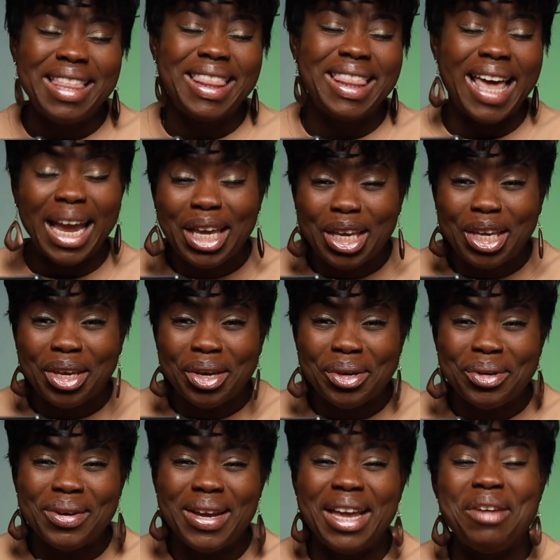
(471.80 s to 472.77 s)
Thank
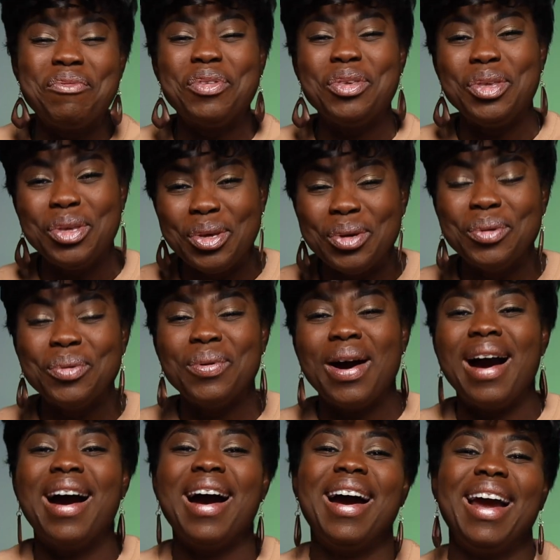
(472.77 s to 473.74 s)
you. If you
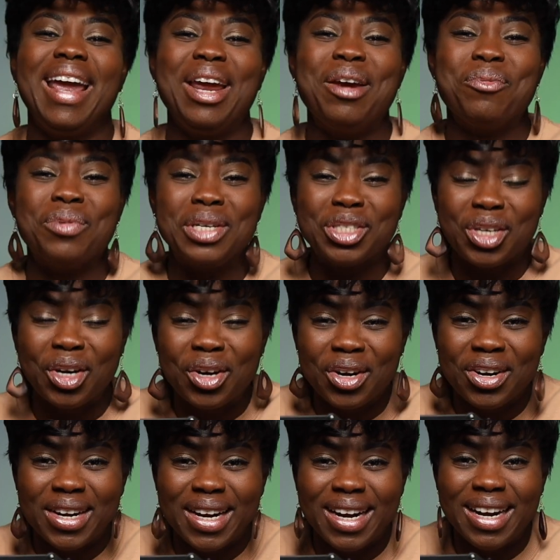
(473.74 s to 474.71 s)
are a
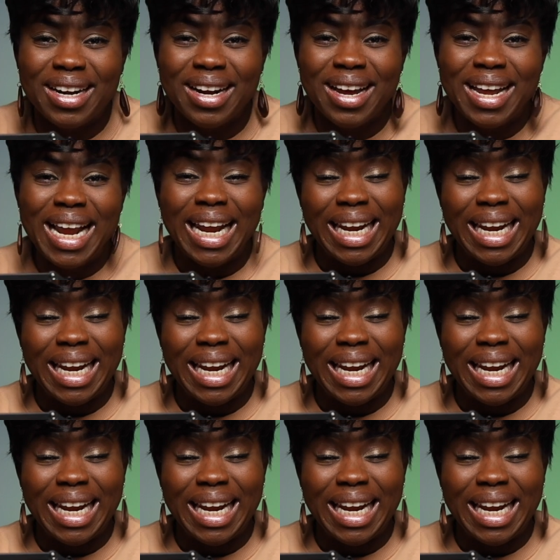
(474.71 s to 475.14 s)
returning